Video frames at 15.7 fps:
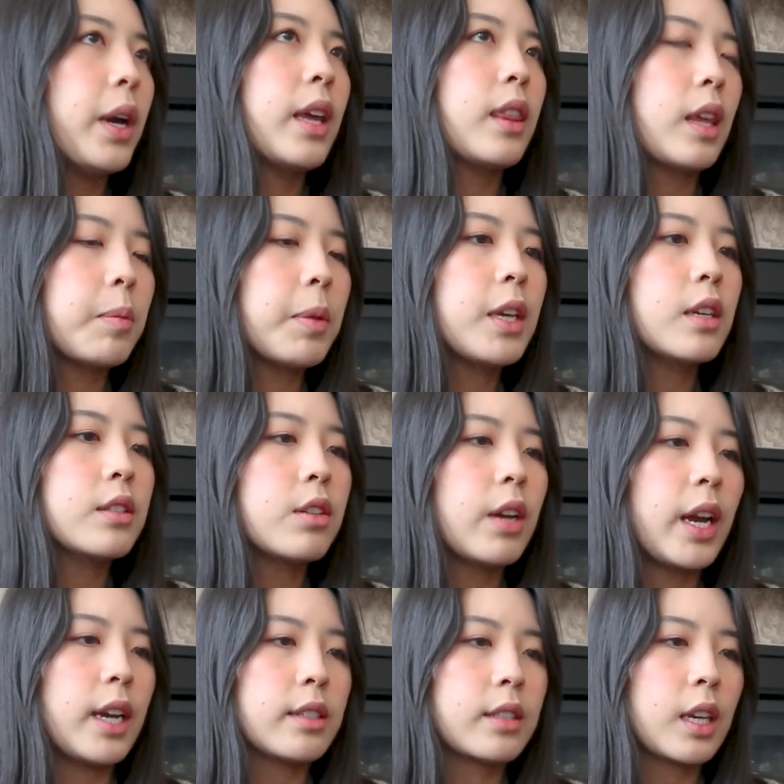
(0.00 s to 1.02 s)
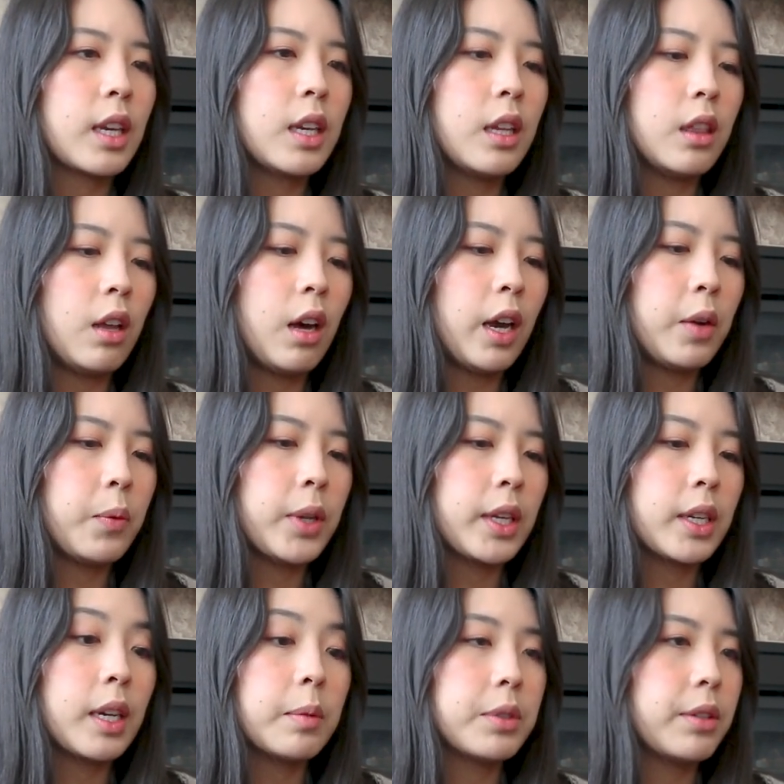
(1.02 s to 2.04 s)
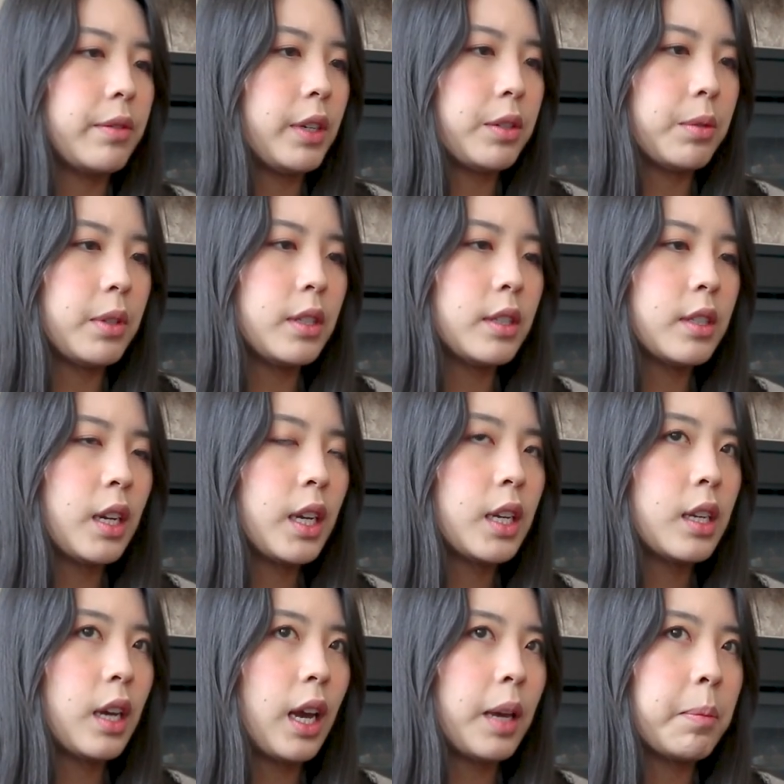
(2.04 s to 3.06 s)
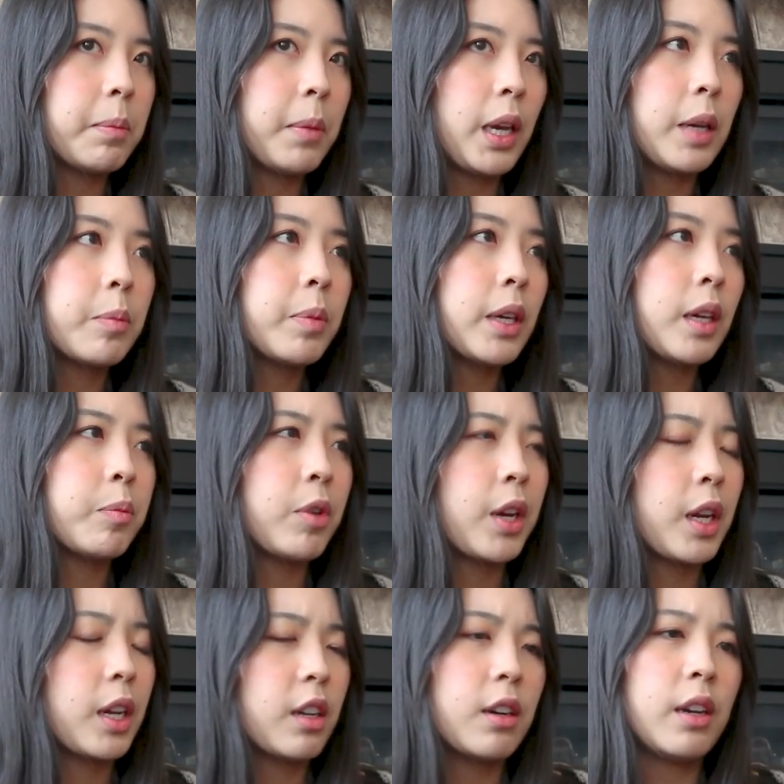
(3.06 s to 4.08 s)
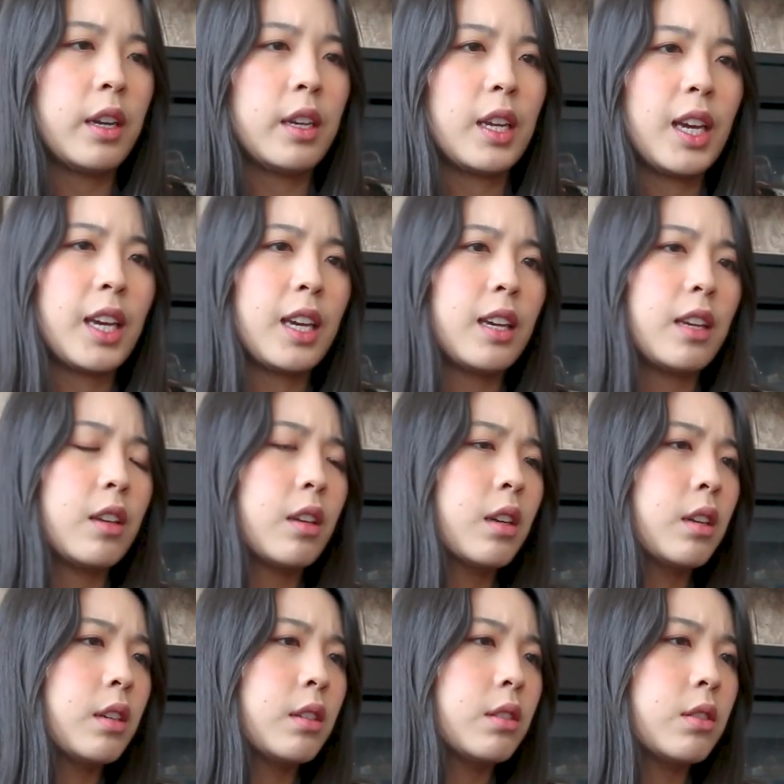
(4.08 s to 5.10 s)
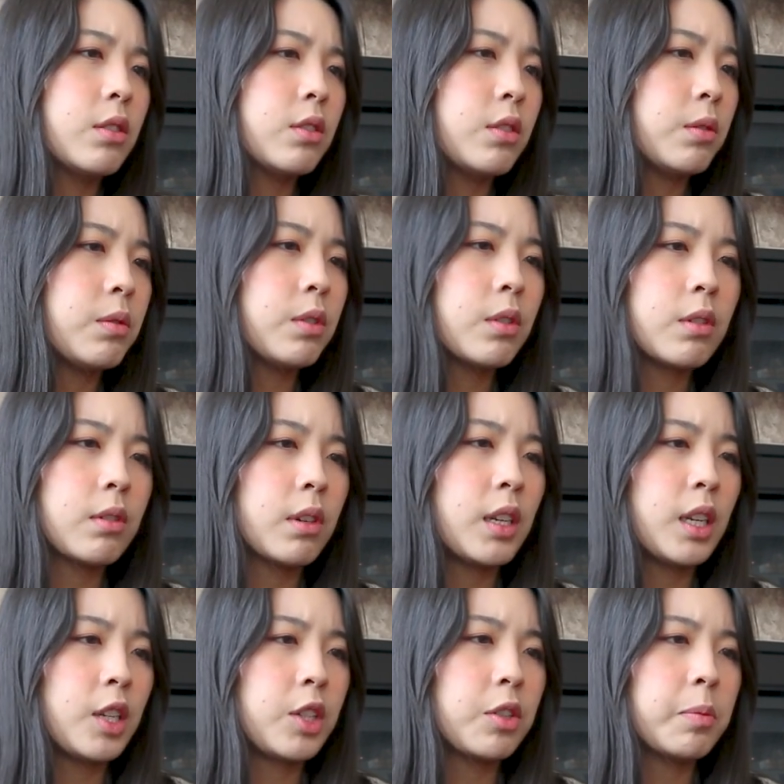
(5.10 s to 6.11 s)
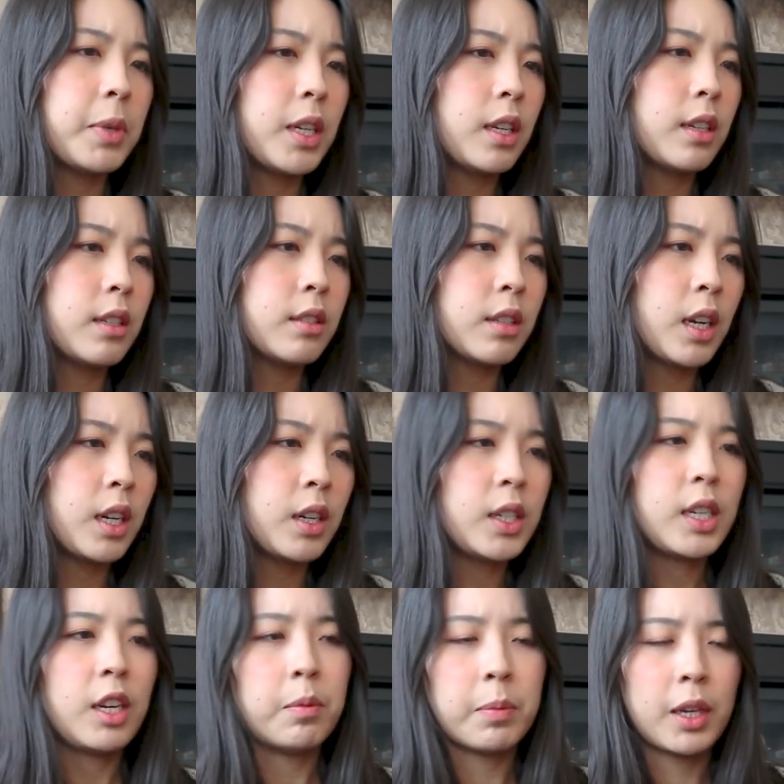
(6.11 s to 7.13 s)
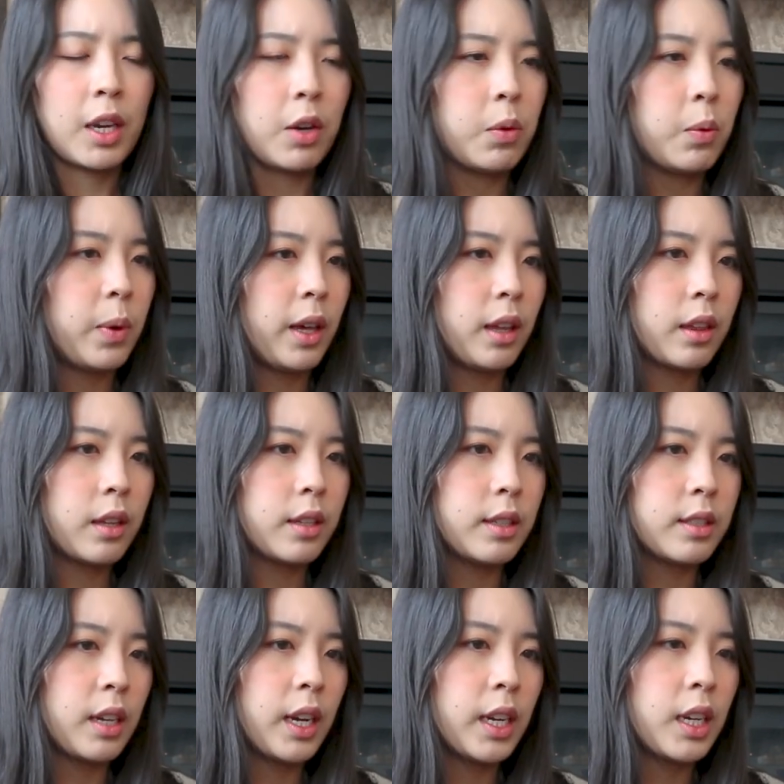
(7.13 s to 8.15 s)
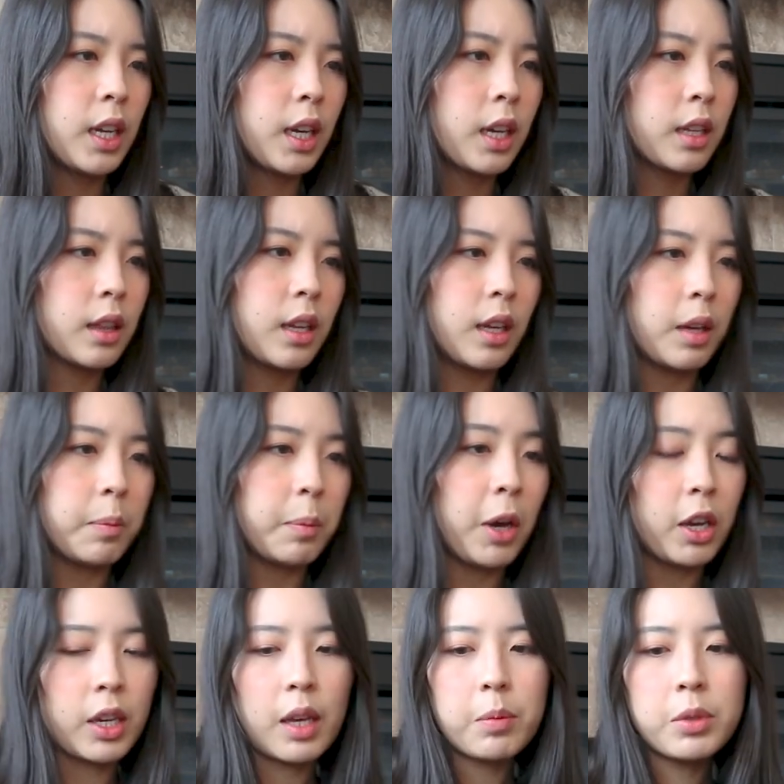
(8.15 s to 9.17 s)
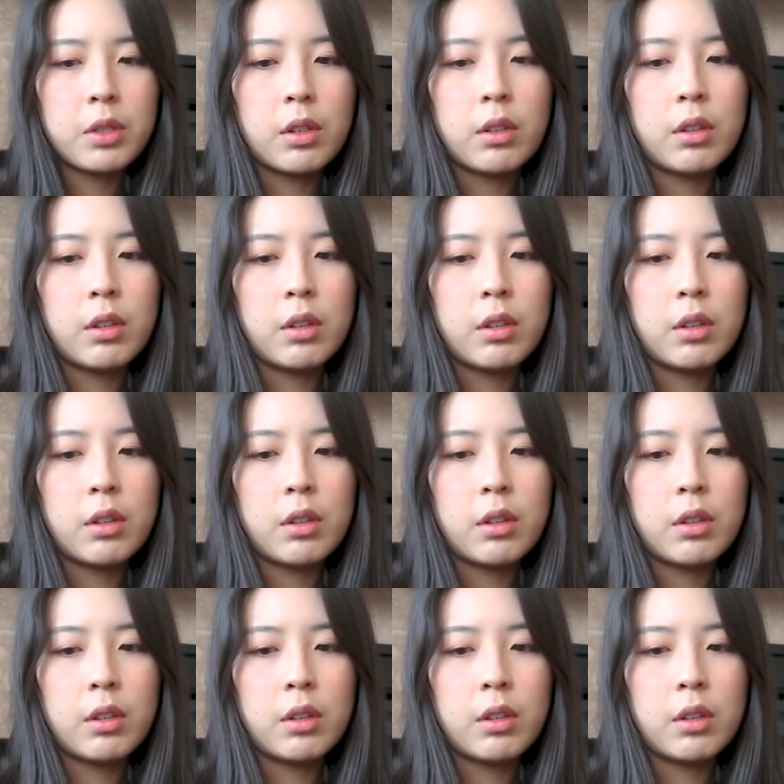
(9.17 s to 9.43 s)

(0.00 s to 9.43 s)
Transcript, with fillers: I think because they're asking a lot when it comes to visual design, I might be bringing on a junior or an intermediate designer to help me out with designing the mockups.